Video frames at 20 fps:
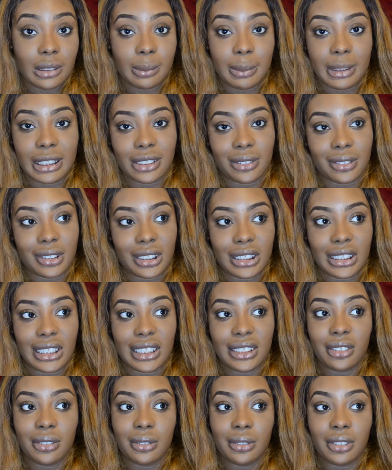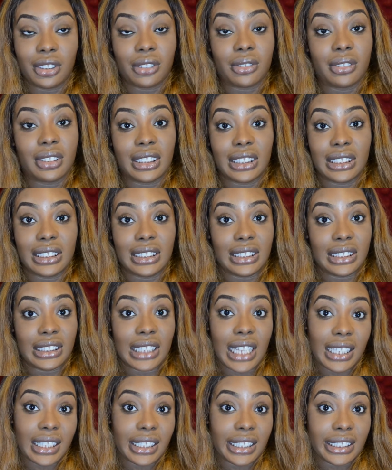because orthodontal insurance is
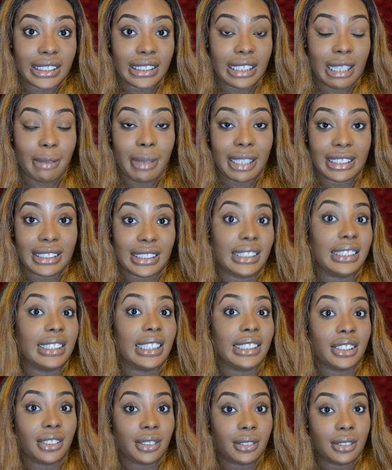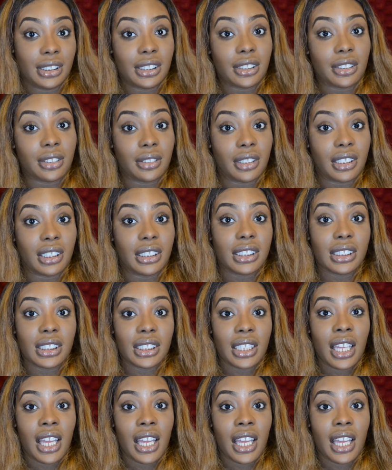not the same as dental insurance.